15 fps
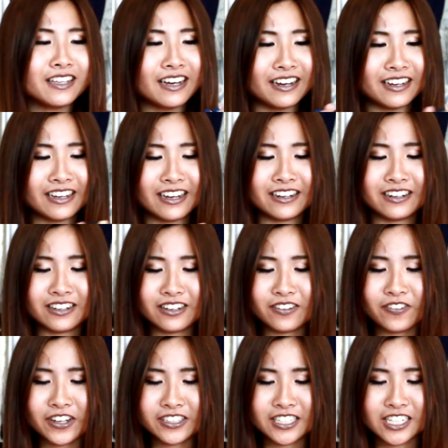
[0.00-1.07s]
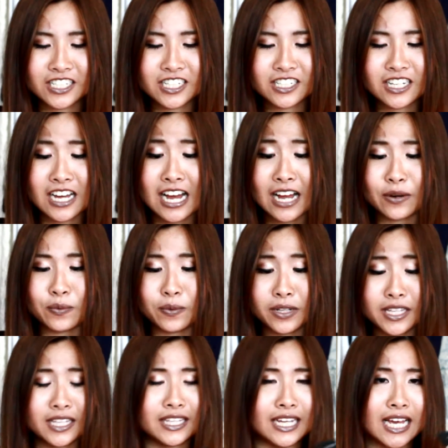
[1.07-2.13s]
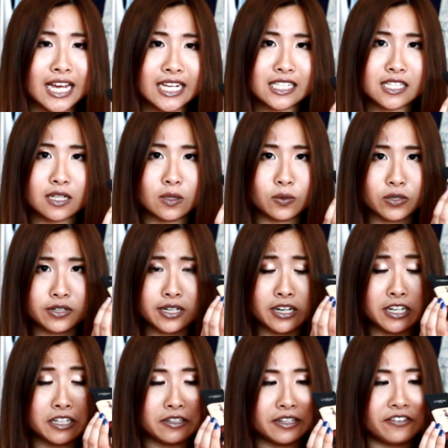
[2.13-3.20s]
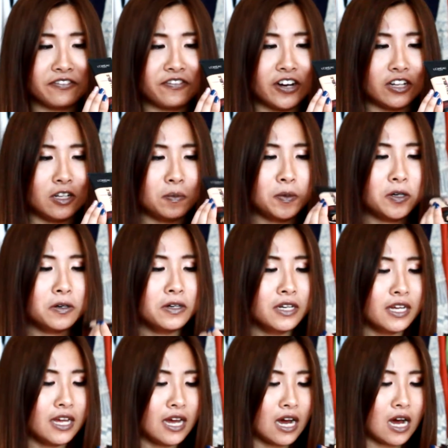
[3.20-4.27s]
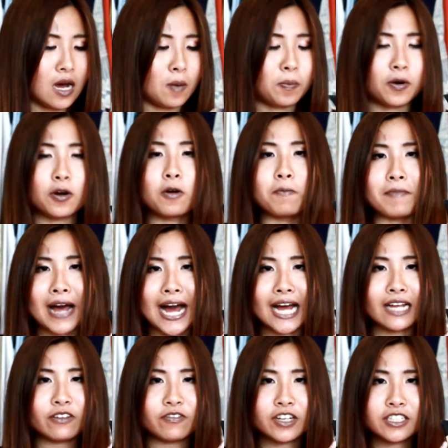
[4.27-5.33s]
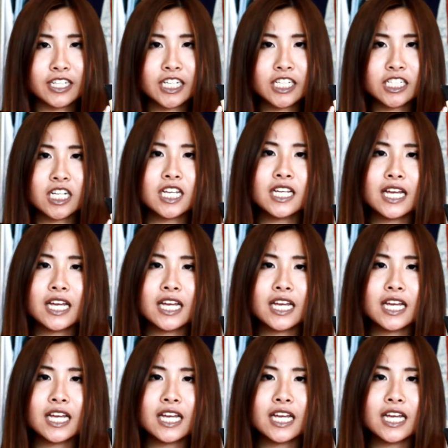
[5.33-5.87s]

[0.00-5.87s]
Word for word: the Another foundation that I really like is the L'Oreal Infallible uh, Pro Matte Foundation.